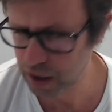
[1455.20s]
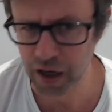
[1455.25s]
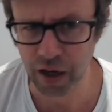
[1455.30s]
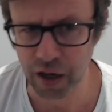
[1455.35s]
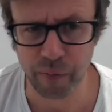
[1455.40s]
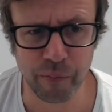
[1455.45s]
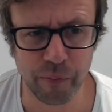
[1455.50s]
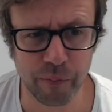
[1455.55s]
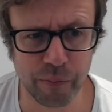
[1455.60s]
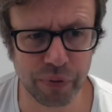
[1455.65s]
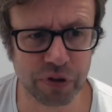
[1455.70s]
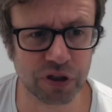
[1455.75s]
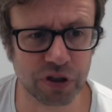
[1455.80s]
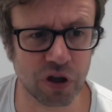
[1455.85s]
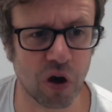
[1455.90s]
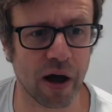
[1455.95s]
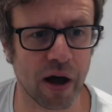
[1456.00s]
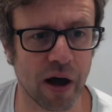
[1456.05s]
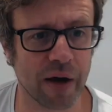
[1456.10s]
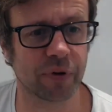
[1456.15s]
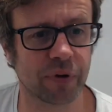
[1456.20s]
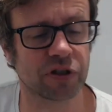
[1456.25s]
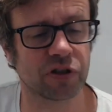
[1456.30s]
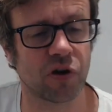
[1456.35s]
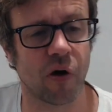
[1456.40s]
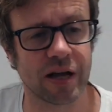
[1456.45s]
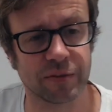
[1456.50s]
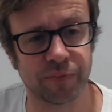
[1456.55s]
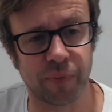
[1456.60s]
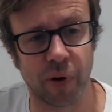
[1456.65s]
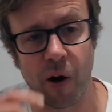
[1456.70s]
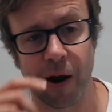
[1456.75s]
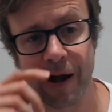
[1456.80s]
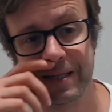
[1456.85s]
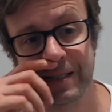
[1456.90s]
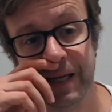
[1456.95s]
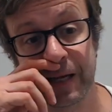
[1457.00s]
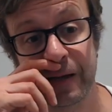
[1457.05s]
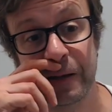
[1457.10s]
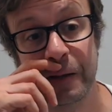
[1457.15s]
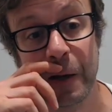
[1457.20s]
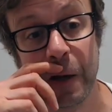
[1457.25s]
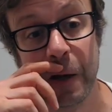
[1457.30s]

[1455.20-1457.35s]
um, precise precise pricing.